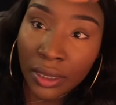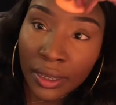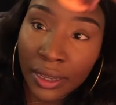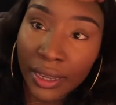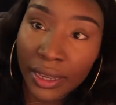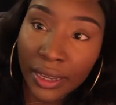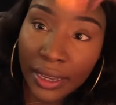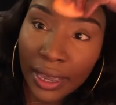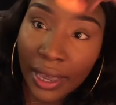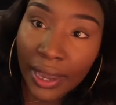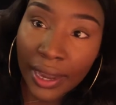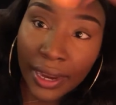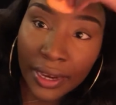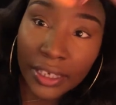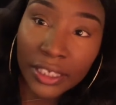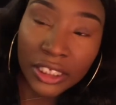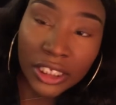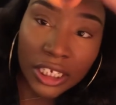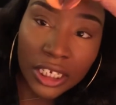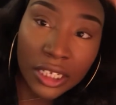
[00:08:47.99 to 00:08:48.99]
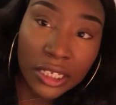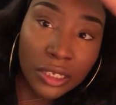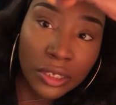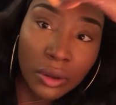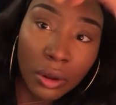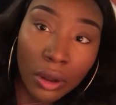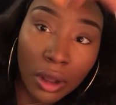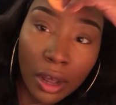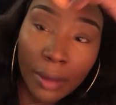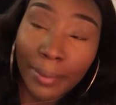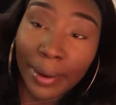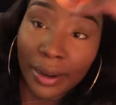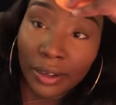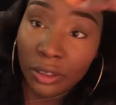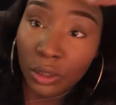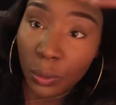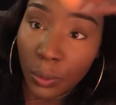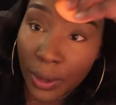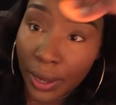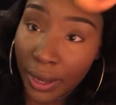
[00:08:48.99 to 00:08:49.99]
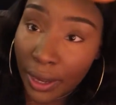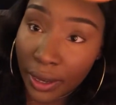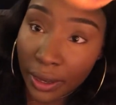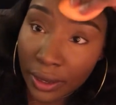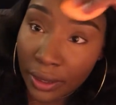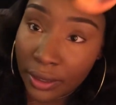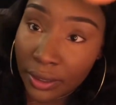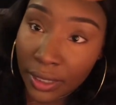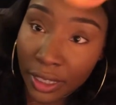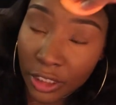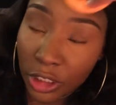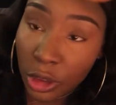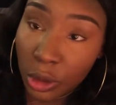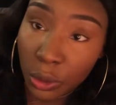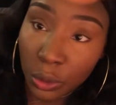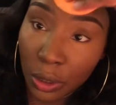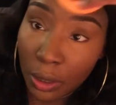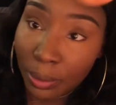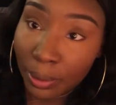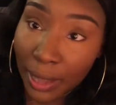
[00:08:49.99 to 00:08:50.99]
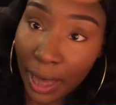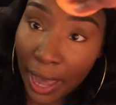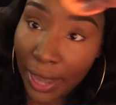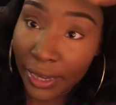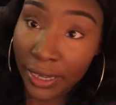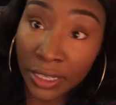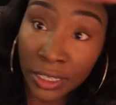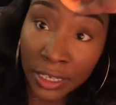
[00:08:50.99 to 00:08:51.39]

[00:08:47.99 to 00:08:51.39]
It can. It's just about the way that you apply it.